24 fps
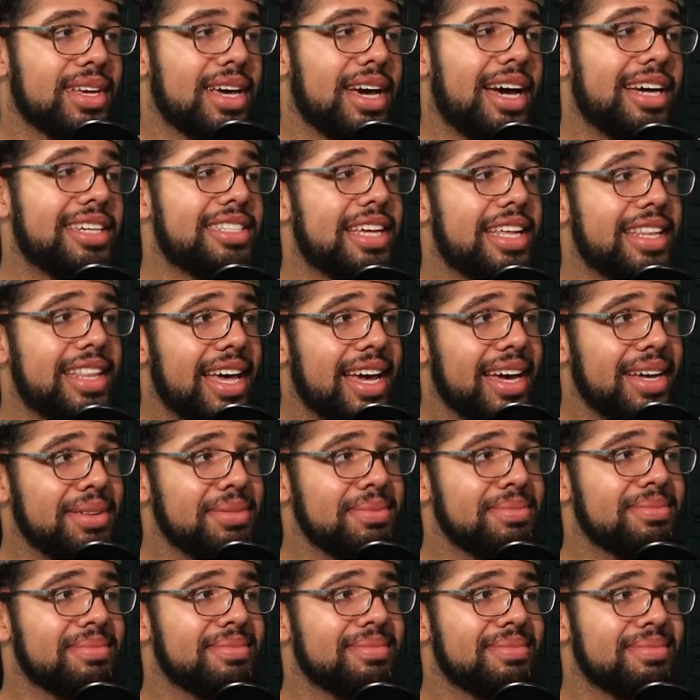I said that?